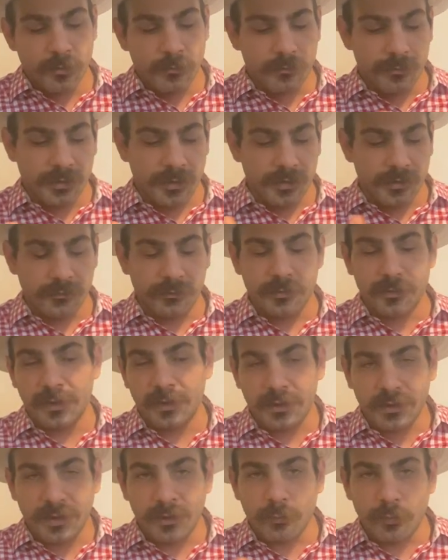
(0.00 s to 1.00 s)
but
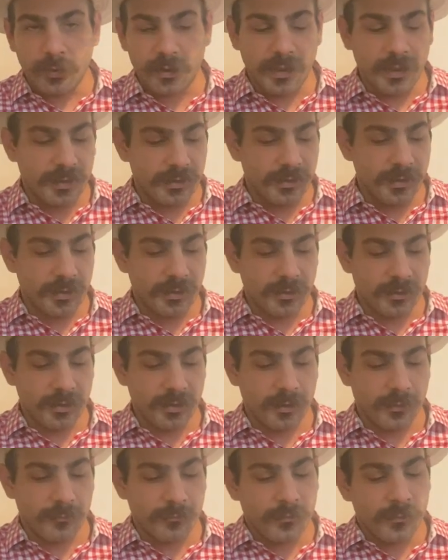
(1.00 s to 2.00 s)
they will get dinged
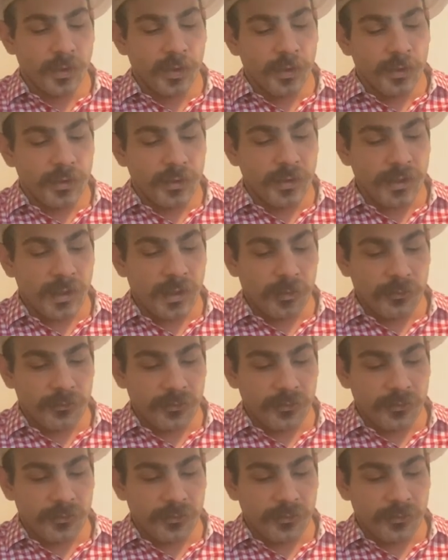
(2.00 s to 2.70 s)
up. Now